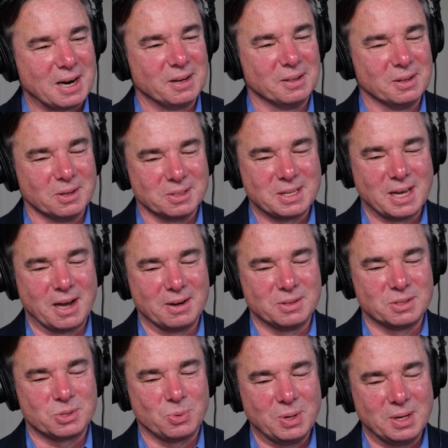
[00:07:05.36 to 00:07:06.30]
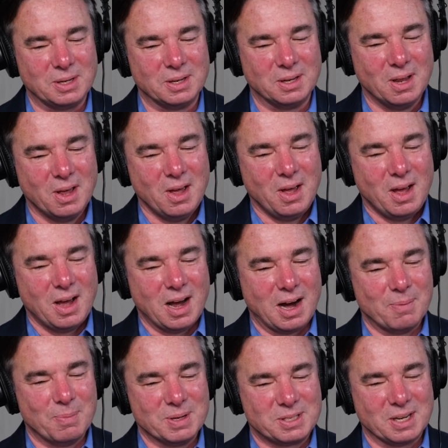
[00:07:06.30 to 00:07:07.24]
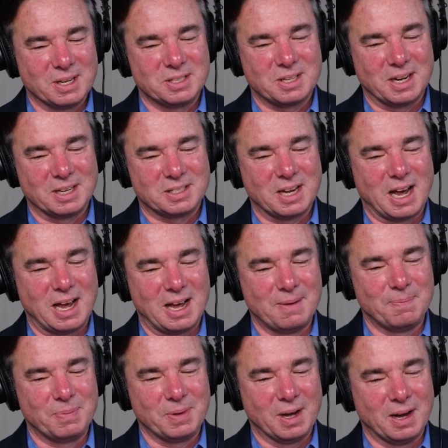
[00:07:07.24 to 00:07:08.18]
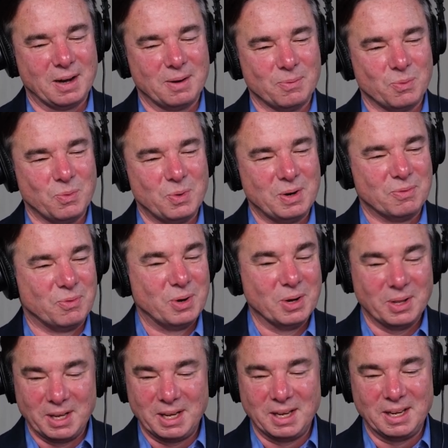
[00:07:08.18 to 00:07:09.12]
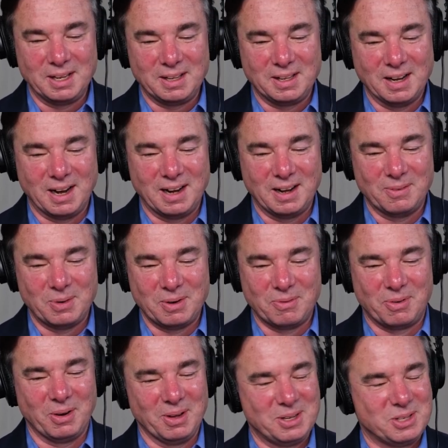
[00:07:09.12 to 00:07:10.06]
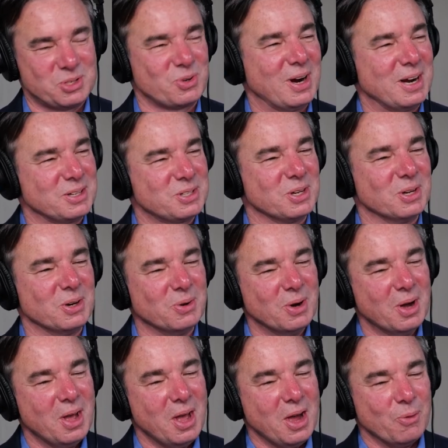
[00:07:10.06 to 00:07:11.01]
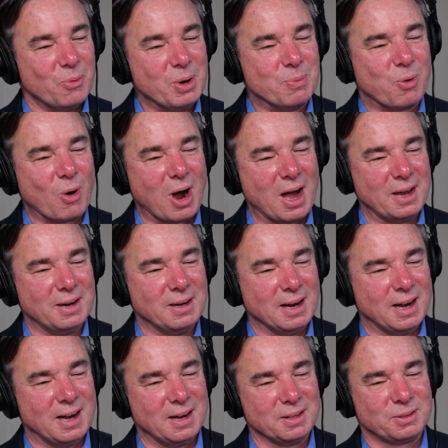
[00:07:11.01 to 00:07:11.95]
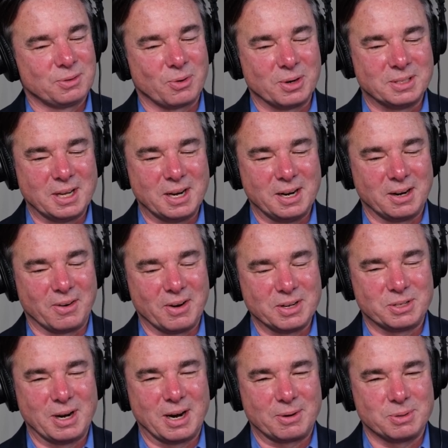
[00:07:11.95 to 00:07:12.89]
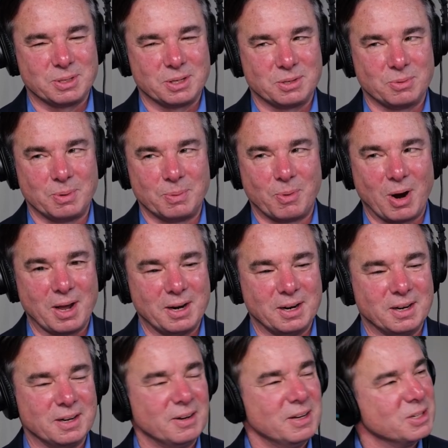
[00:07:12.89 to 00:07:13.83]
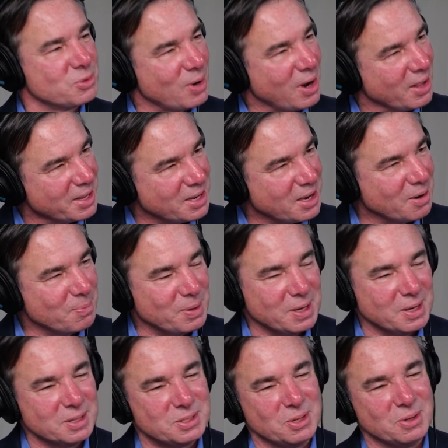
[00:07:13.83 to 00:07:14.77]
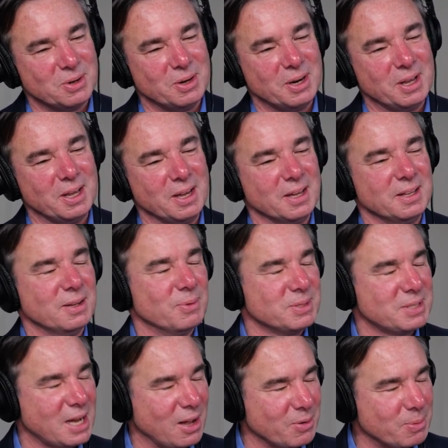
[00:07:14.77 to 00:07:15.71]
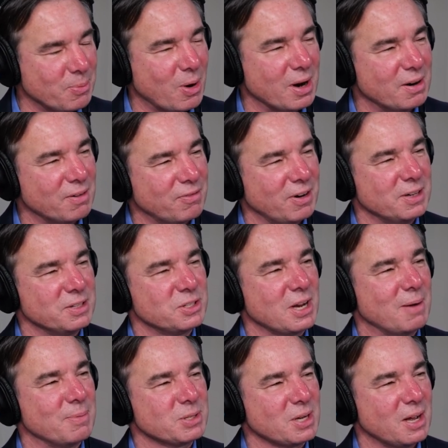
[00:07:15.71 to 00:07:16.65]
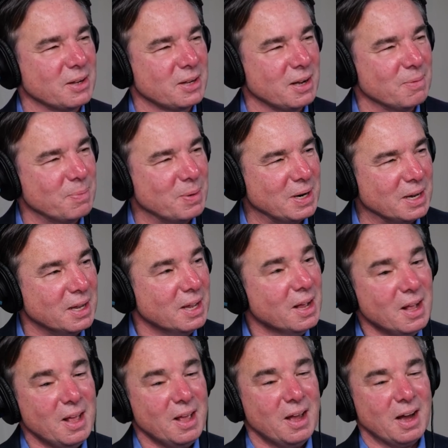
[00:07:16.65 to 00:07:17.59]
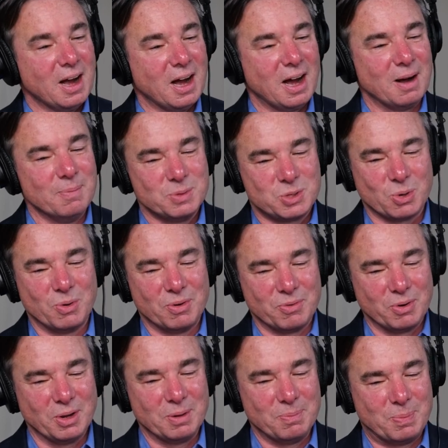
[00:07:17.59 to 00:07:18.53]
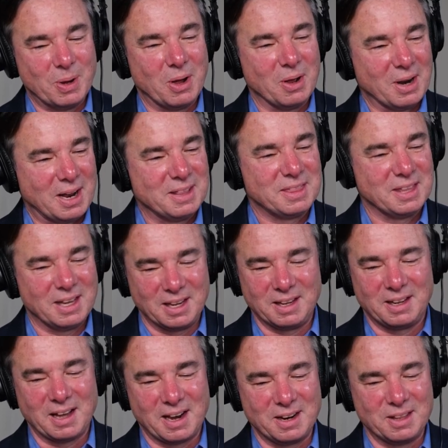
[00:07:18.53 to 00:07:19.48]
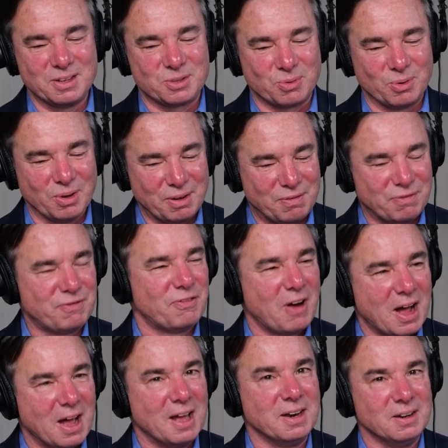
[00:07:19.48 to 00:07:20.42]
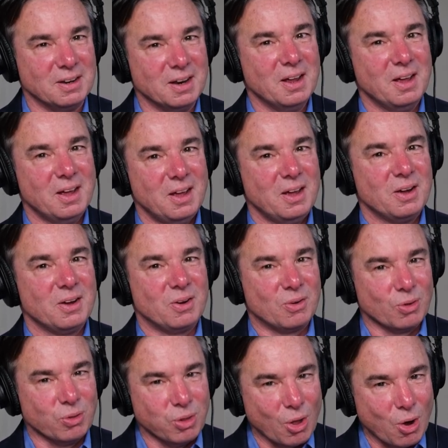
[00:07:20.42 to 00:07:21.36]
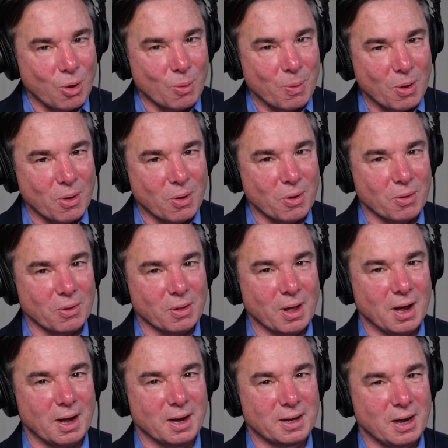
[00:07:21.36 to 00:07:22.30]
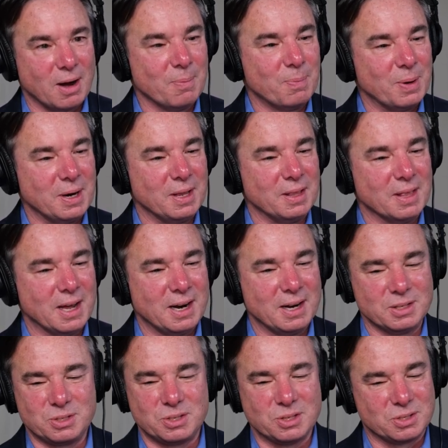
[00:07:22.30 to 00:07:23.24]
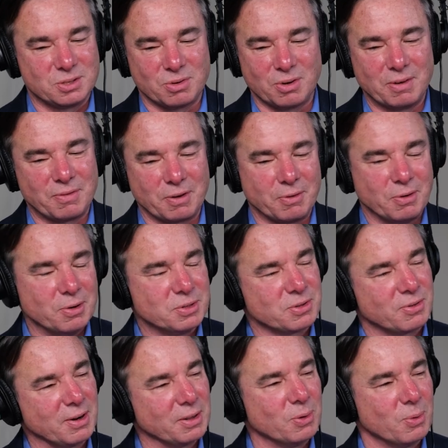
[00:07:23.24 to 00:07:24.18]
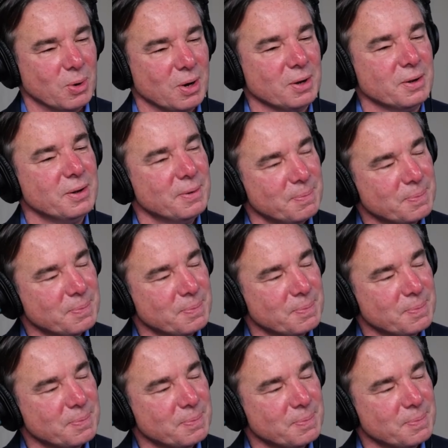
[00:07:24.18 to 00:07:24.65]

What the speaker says: that, in a little town in Sweden. But since that time, we've really stretched. So we brought, through our data integration acquisition, we brought in an Israeli company, Attunity, and then with Talent, we brought in a French domiciled company. So we've really built, I think, kind of this really fun global company that has just terrific roots around the world.